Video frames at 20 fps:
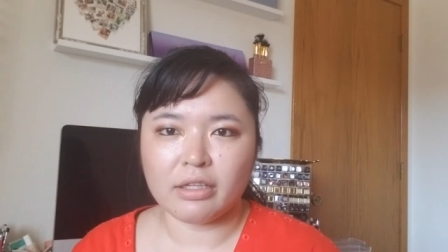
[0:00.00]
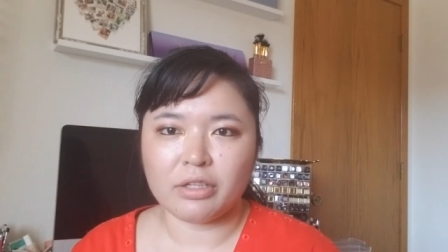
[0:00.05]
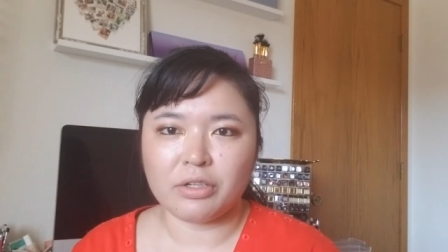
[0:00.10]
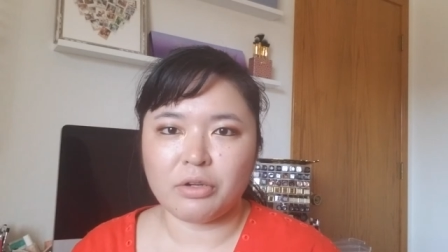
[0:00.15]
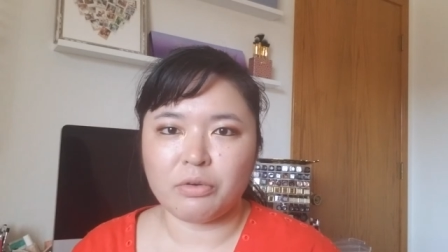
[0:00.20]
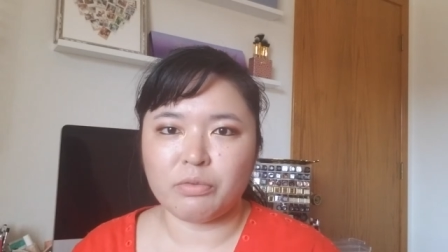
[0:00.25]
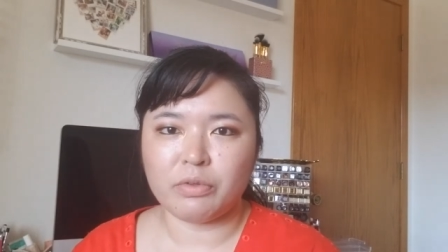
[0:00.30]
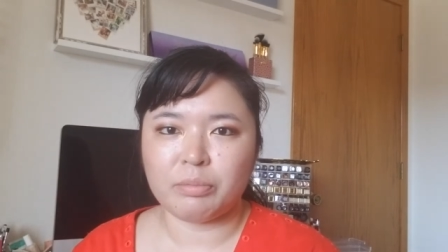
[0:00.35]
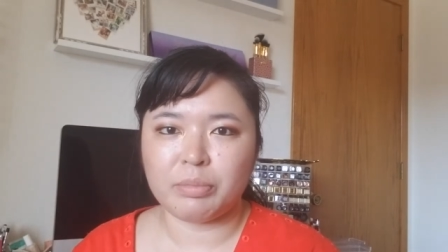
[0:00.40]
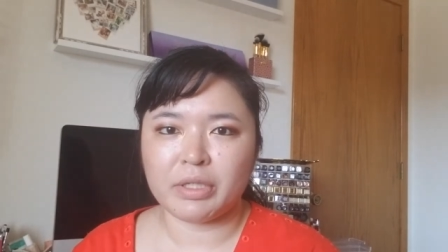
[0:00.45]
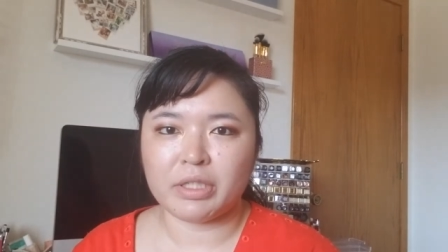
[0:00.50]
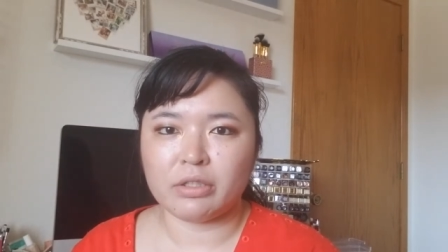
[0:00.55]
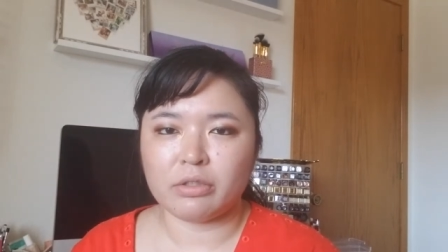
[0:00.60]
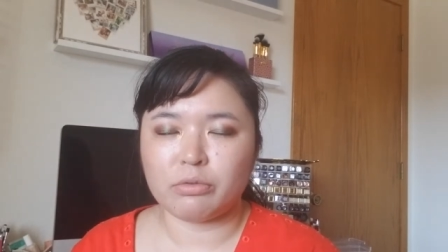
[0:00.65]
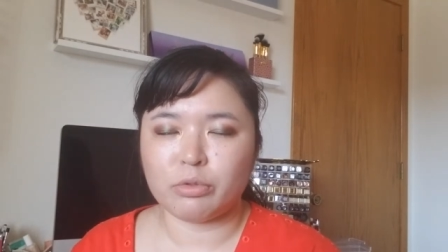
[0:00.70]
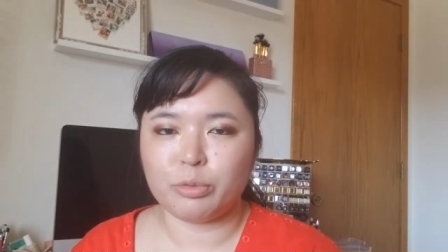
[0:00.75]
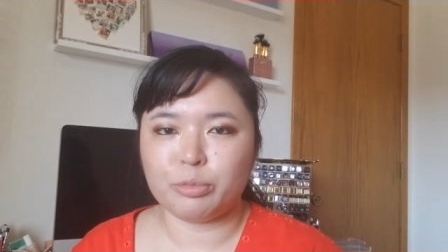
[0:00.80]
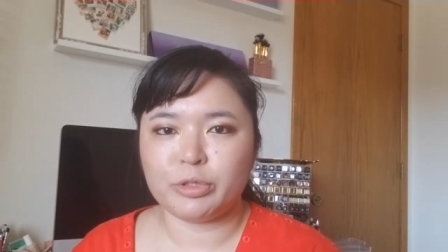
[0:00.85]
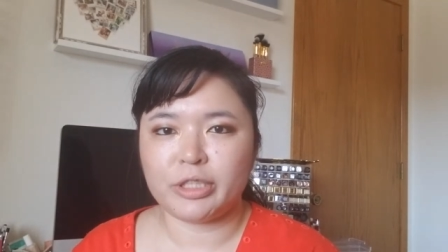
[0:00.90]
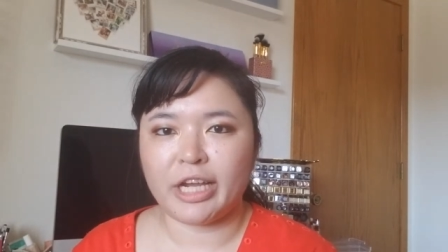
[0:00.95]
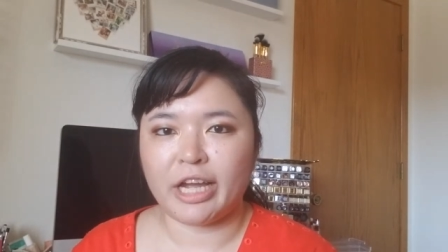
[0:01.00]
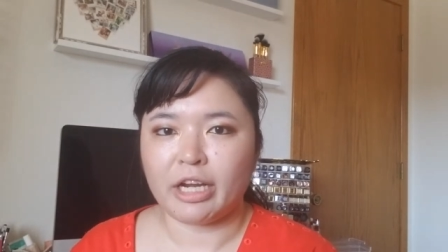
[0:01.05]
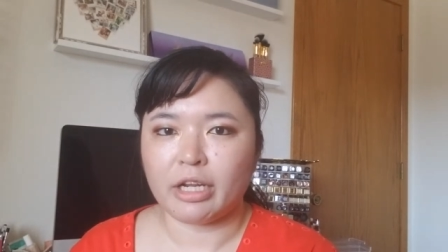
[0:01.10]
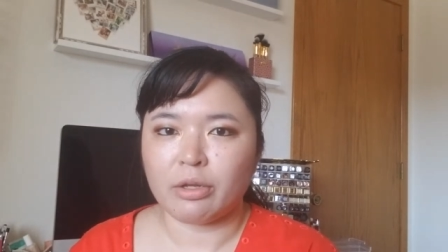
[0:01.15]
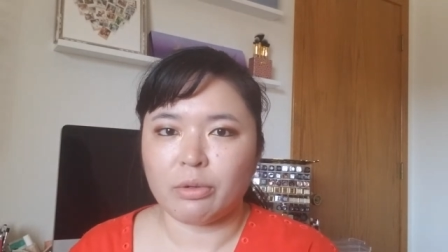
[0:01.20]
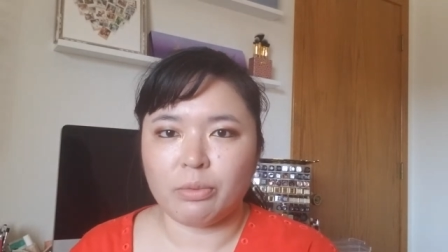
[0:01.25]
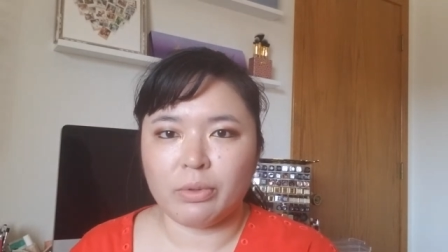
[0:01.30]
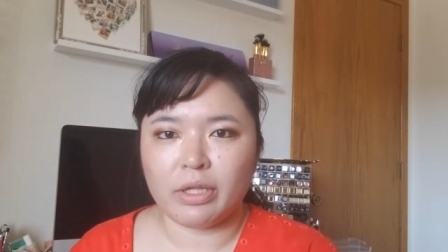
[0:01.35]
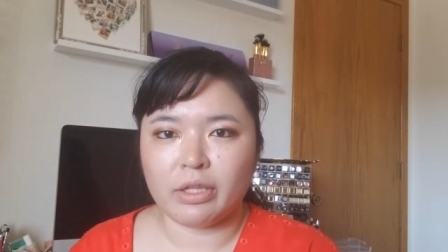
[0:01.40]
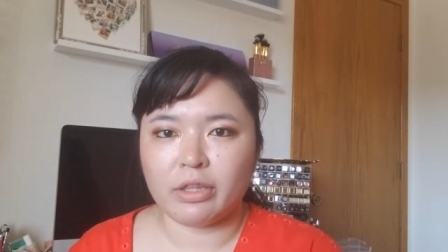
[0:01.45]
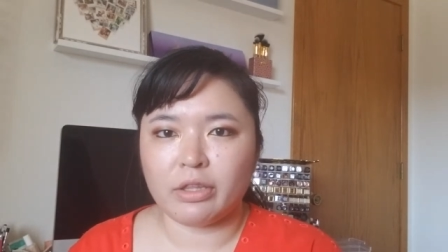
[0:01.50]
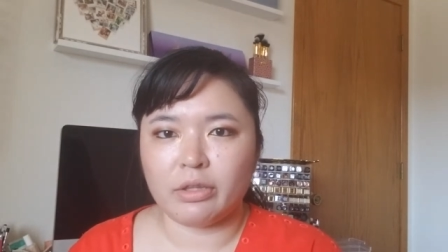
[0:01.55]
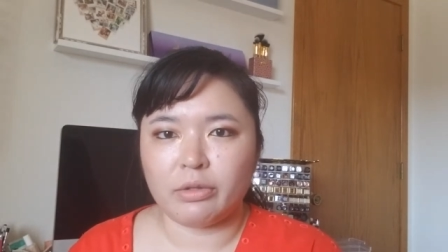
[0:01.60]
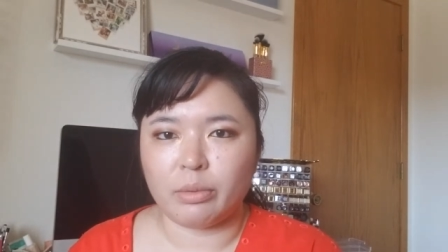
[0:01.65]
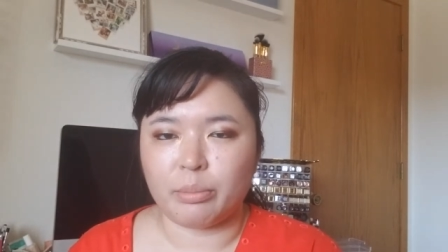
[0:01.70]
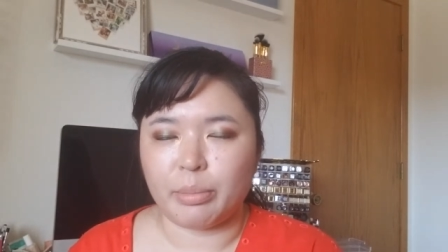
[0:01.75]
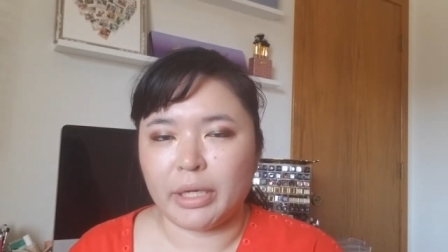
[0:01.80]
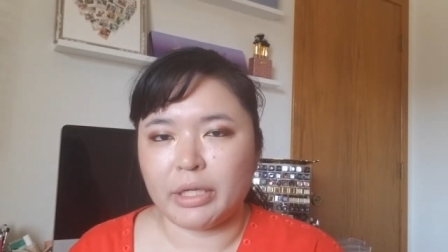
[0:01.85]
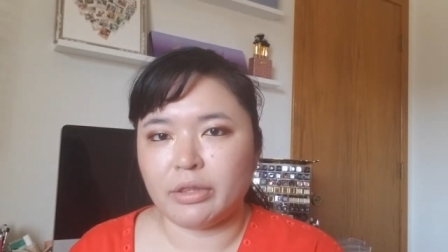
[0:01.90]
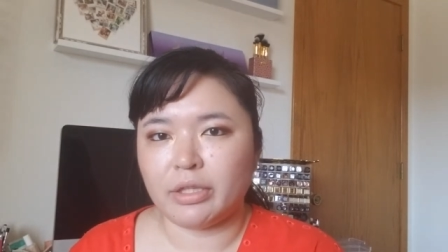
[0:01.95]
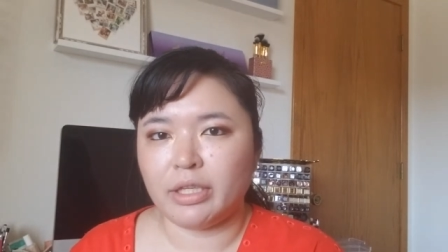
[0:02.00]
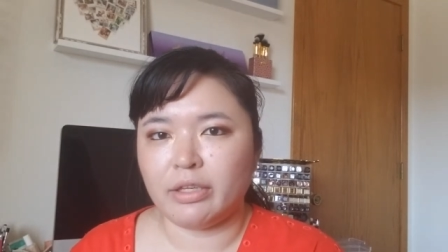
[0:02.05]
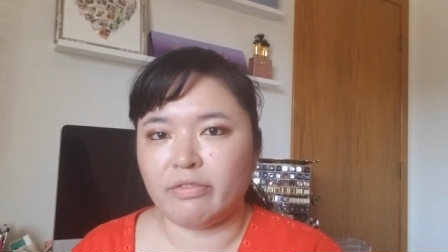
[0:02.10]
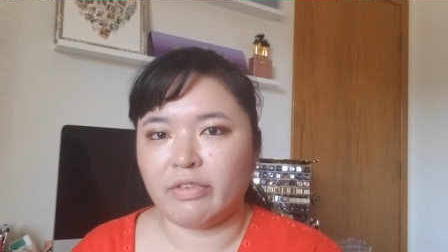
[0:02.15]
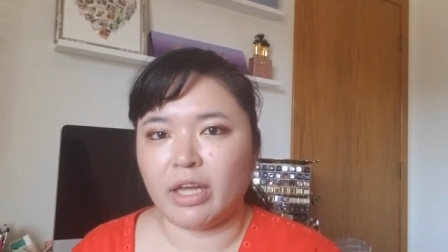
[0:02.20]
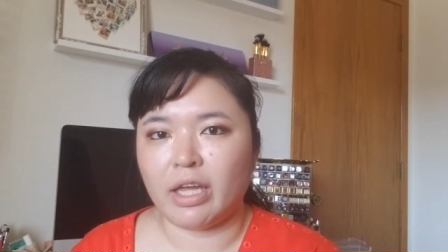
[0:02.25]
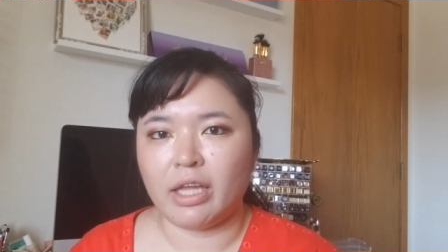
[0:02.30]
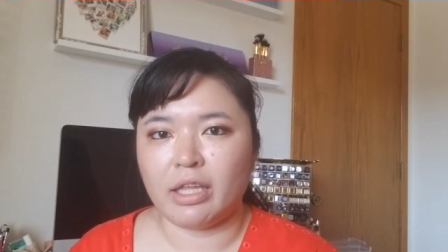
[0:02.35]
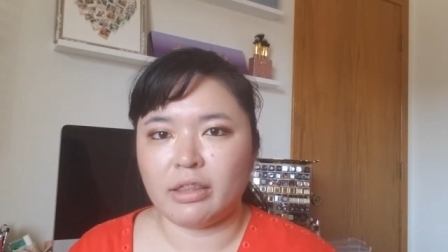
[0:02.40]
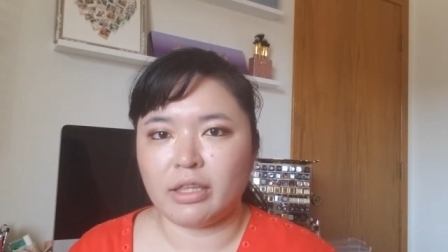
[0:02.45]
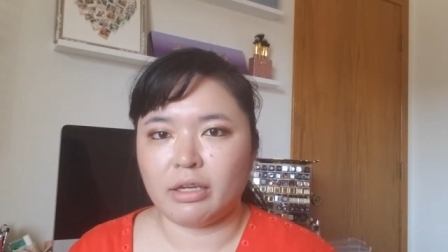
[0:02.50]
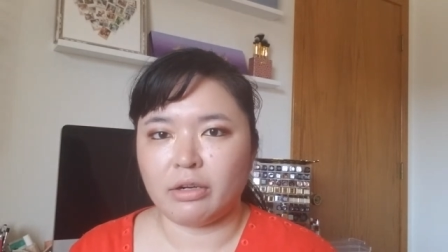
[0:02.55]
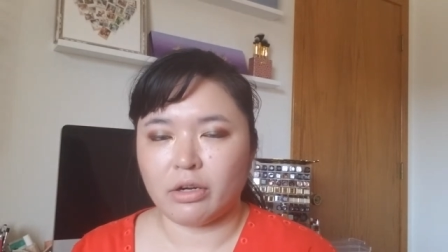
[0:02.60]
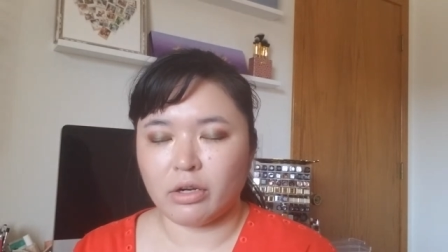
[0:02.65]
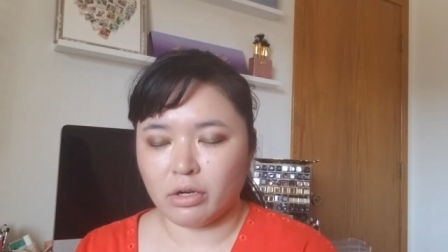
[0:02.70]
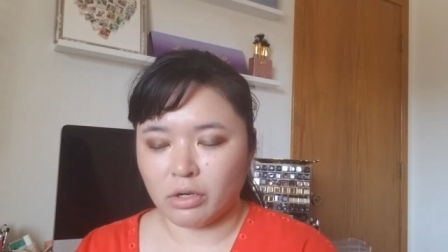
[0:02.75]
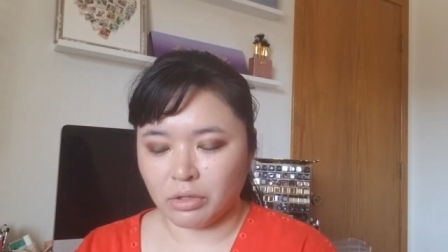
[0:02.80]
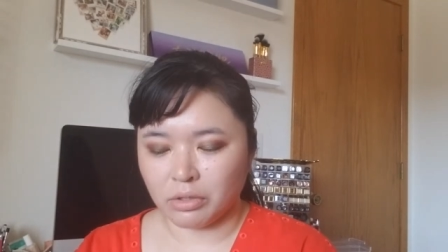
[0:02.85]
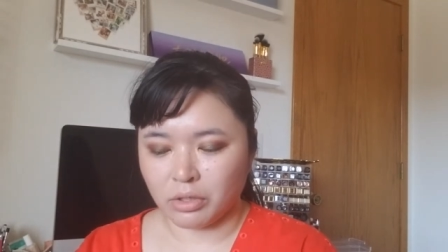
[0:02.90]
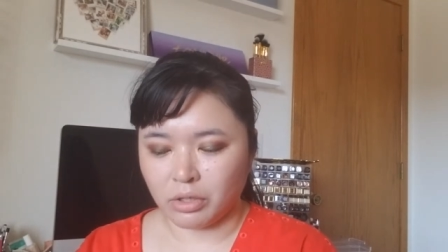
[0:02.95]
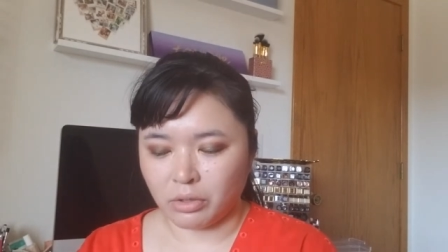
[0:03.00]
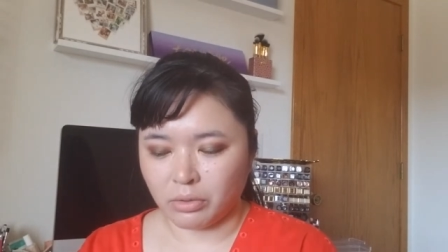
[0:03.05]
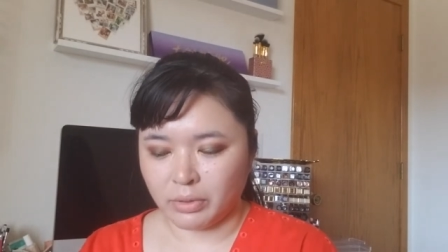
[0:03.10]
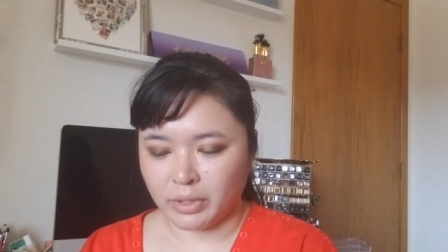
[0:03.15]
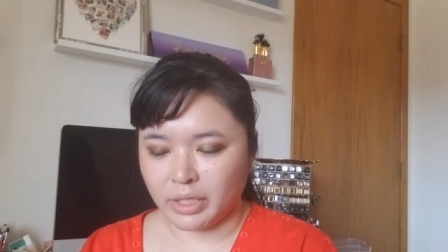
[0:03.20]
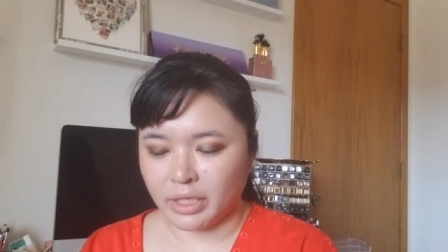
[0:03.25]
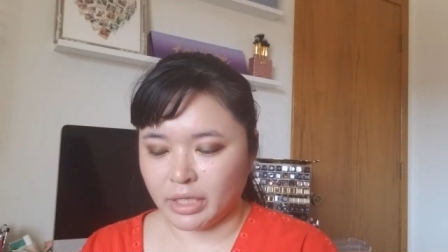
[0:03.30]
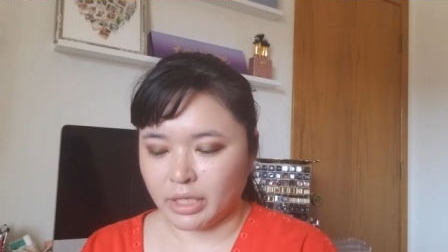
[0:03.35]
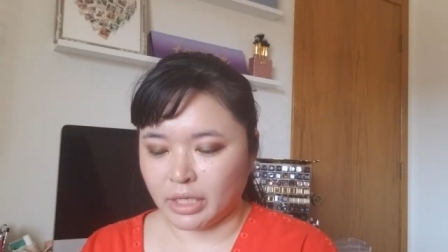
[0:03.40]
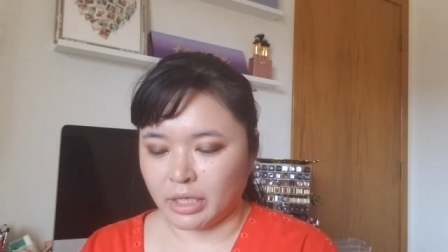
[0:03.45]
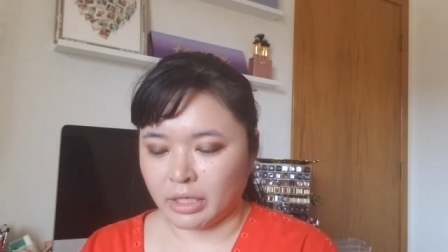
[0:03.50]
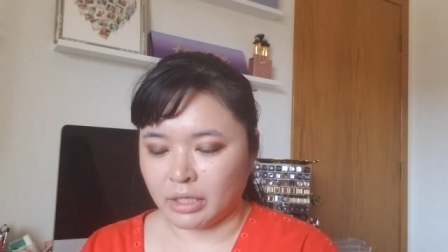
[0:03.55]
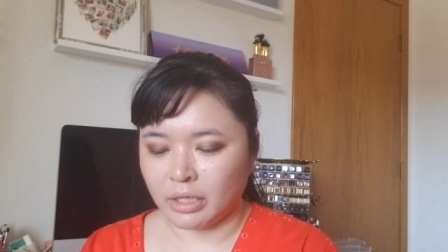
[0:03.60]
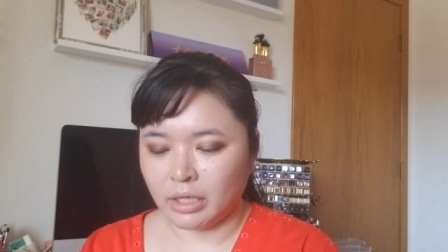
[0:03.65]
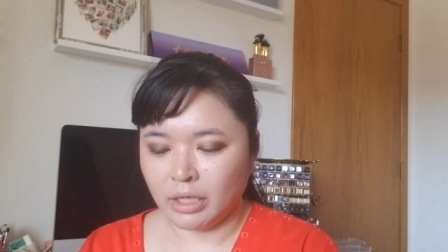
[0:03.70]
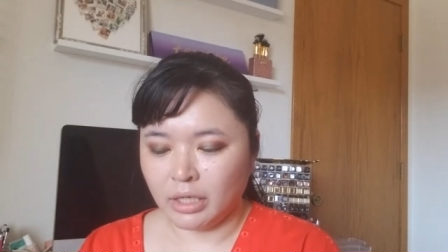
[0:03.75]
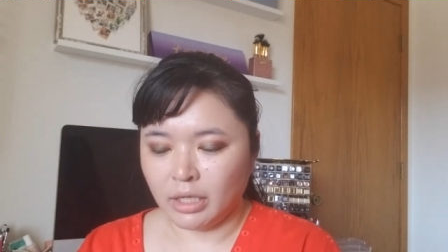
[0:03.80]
you know, we've been group chatting with about the event that are all going, and